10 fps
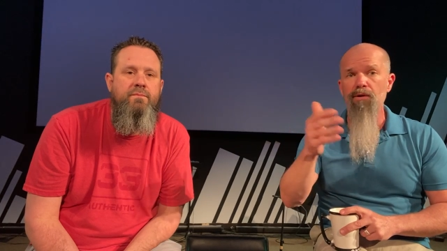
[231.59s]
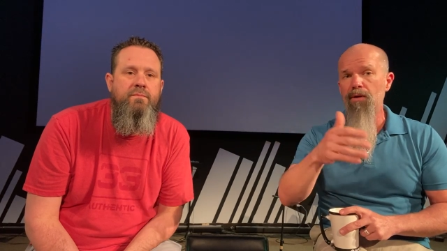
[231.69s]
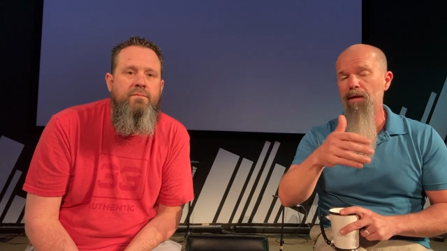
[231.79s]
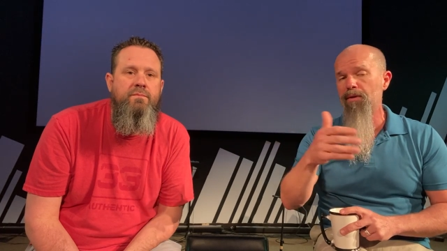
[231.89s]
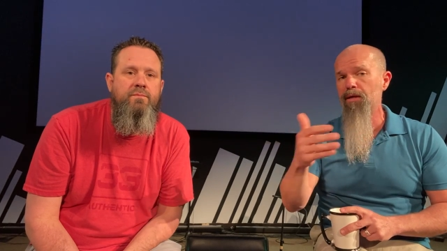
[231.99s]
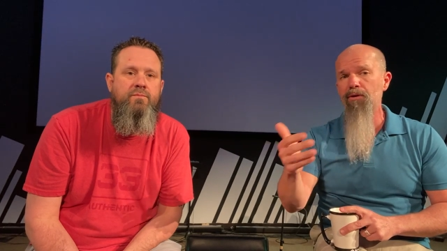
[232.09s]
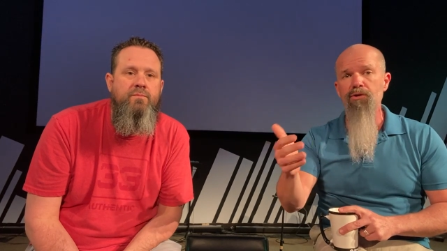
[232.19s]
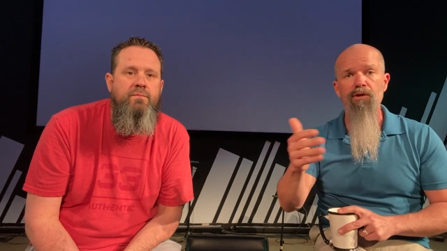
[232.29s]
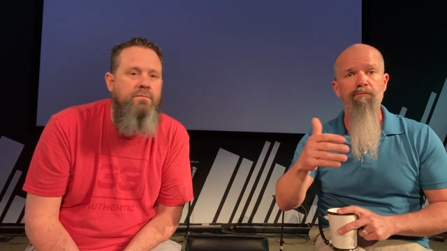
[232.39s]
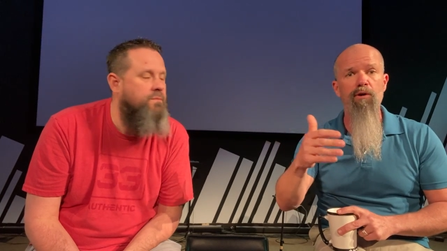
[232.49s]
Speaker 1: I think
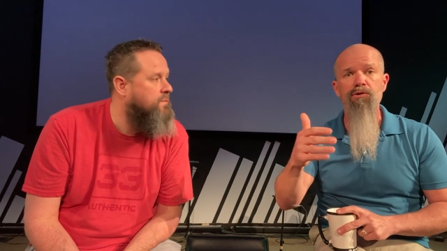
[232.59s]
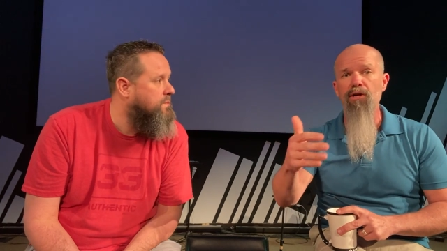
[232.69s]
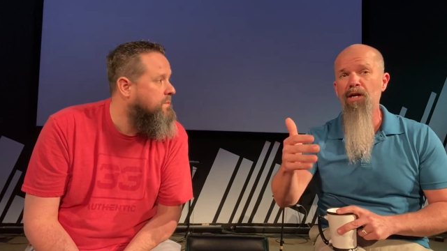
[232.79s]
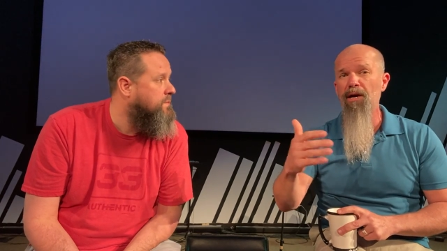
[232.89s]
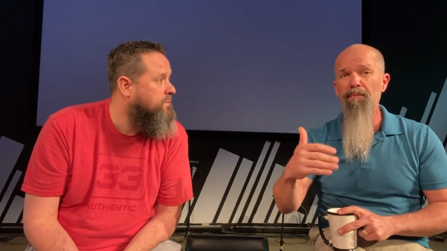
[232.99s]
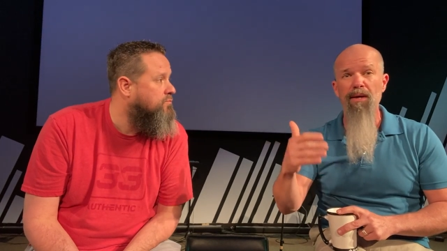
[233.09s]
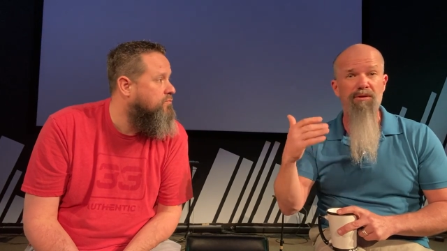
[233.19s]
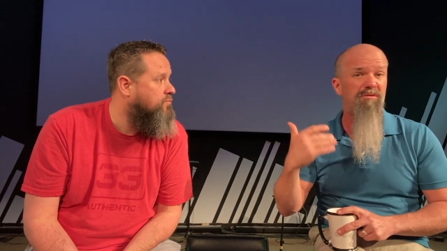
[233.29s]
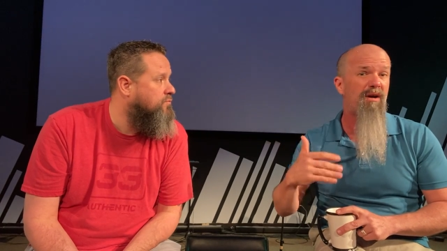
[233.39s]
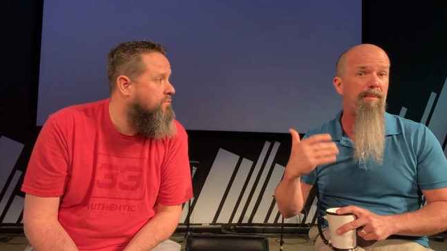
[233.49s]
there's some folks that come
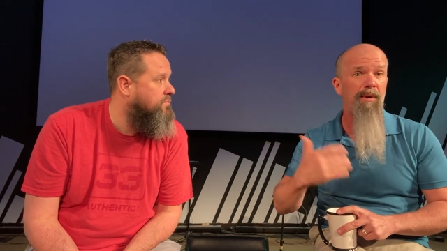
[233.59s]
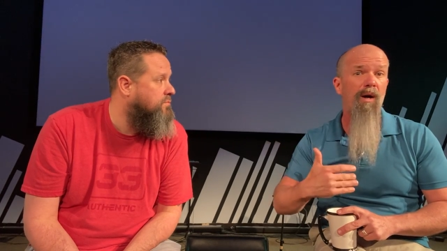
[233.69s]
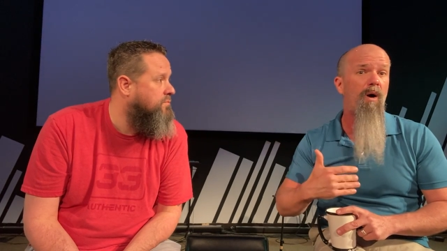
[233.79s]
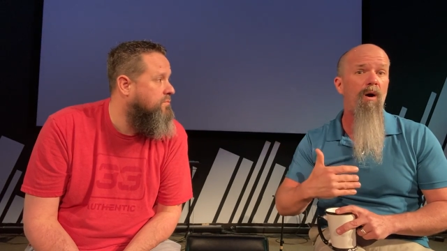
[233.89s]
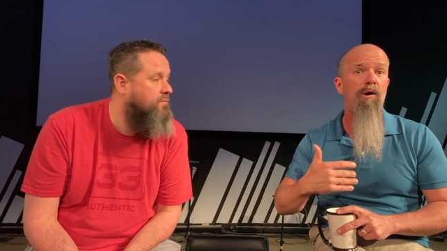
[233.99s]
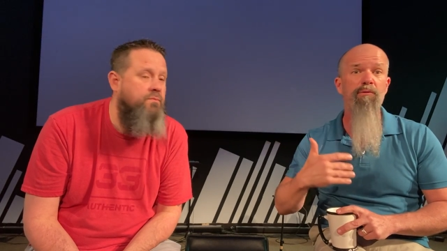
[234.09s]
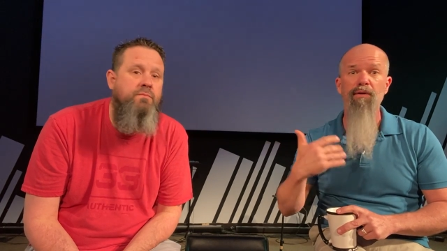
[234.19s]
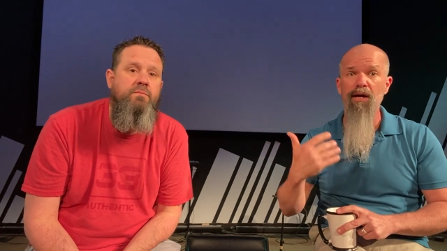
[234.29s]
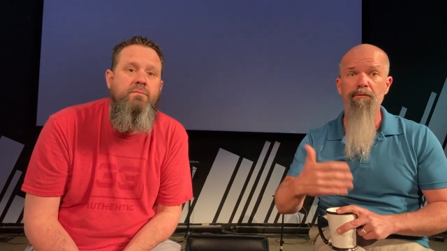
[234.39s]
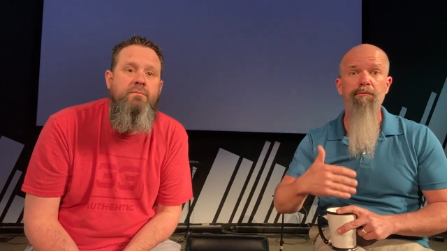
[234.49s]
and drop it off
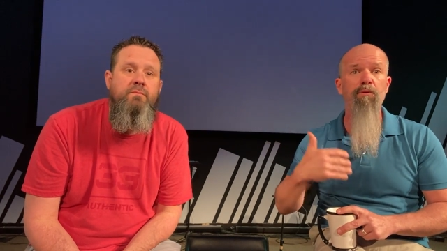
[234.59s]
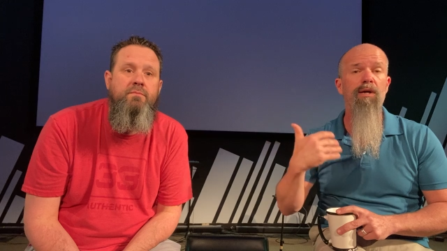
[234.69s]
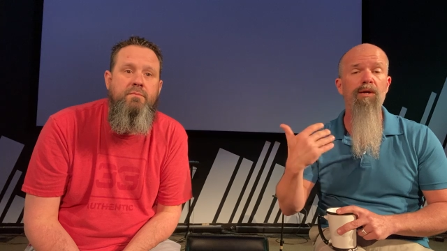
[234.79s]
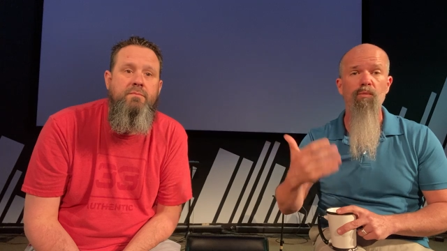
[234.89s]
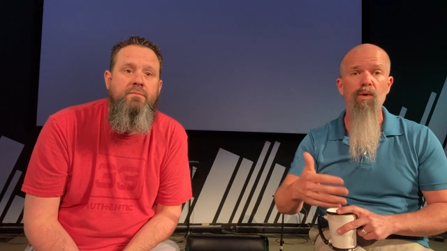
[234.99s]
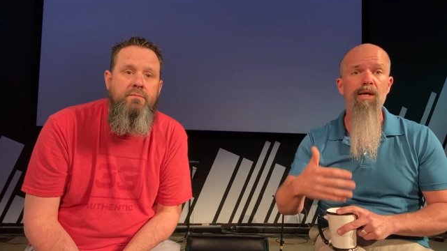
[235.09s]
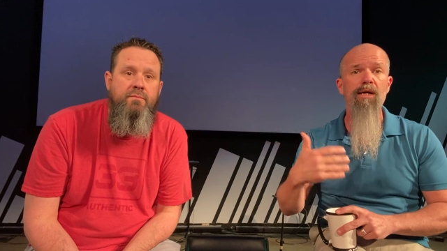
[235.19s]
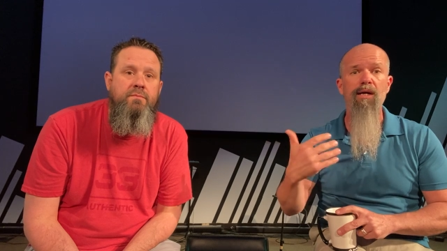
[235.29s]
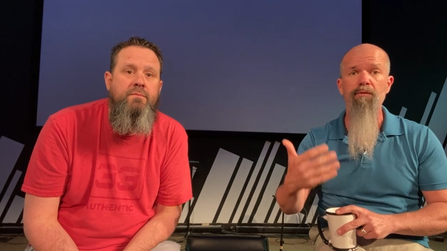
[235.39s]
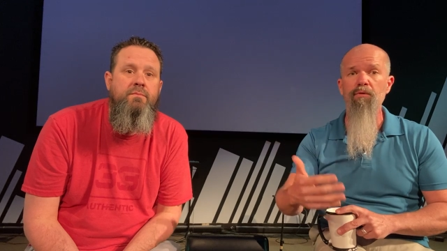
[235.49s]
every
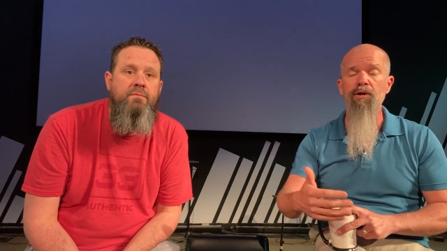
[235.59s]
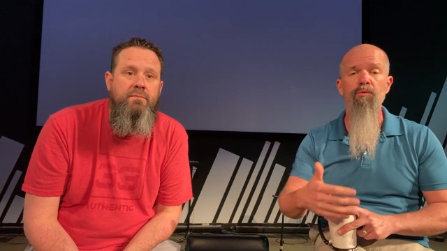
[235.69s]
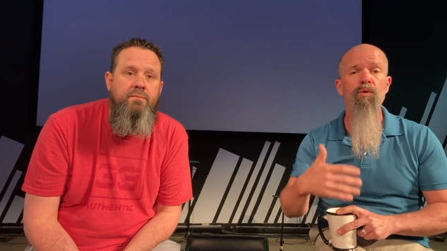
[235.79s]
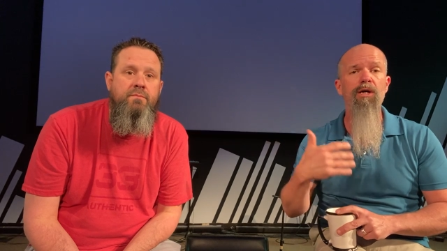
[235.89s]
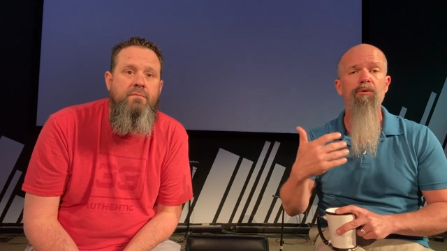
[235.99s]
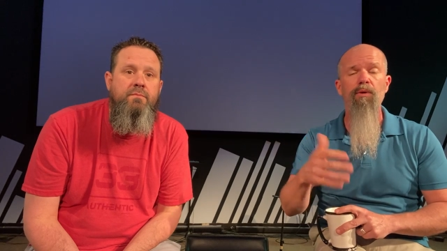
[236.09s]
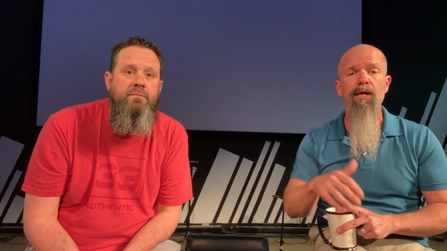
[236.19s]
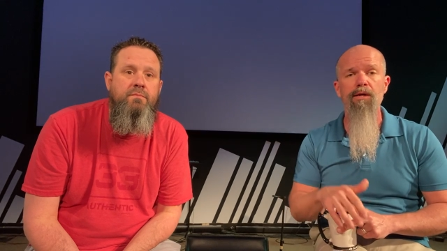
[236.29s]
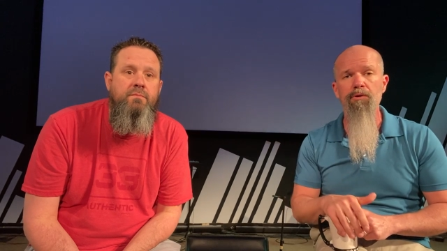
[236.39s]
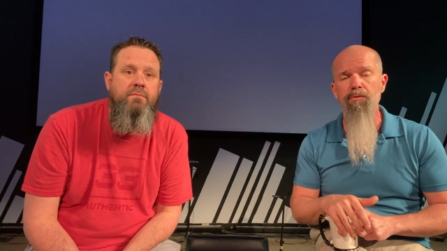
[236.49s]
week, every other week when
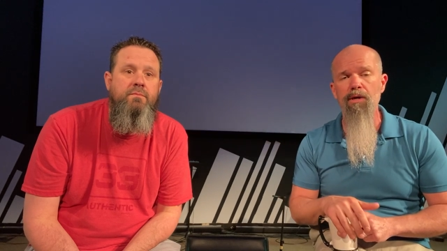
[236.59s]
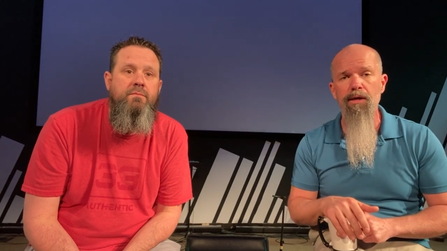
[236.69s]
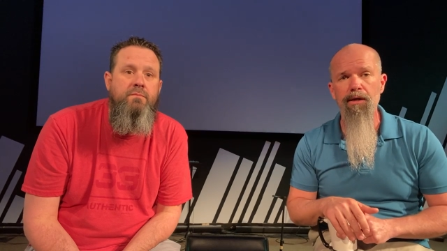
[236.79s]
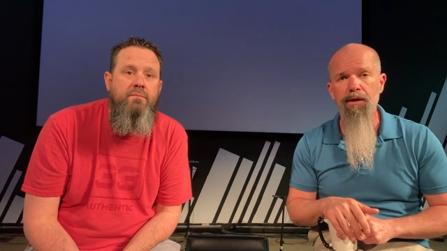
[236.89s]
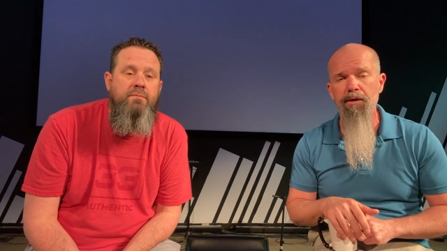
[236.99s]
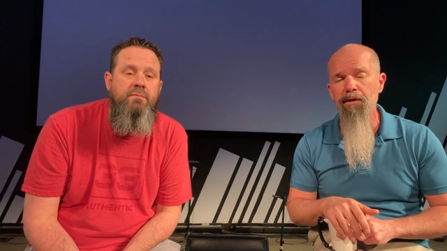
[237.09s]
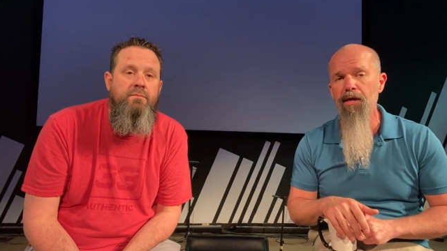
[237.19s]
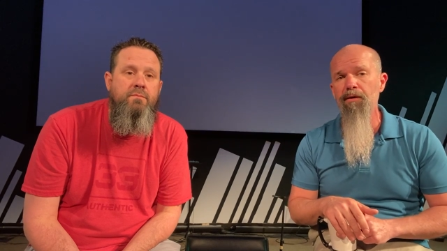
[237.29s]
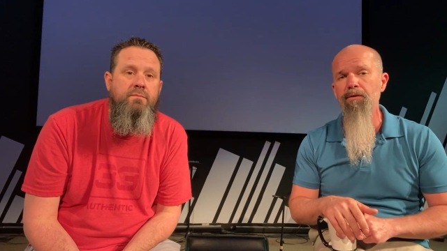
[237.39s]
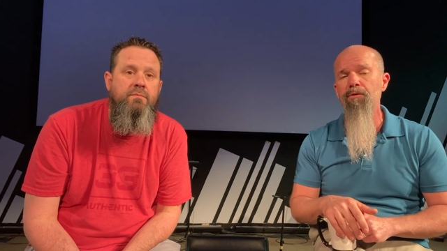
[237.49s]
they do uh, they
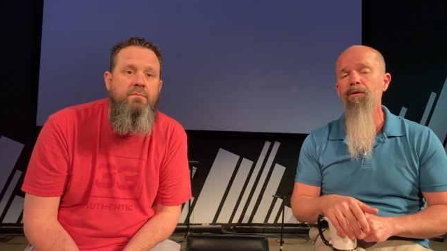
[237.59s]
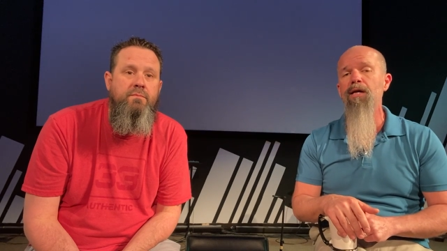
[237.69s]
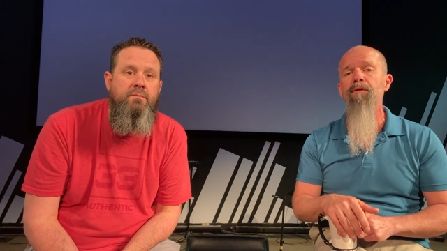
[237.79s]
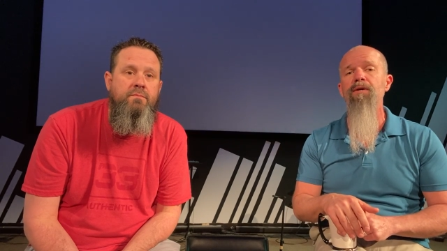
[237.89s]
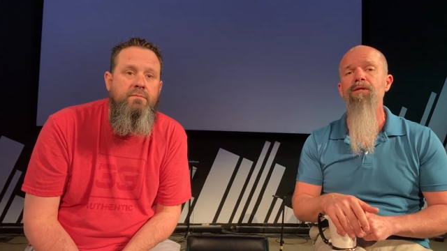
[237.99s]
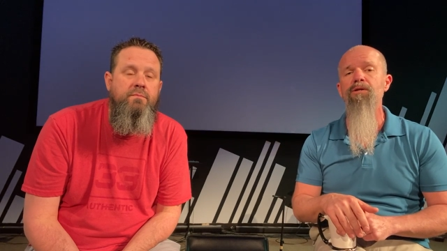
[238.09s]
get, do their giving.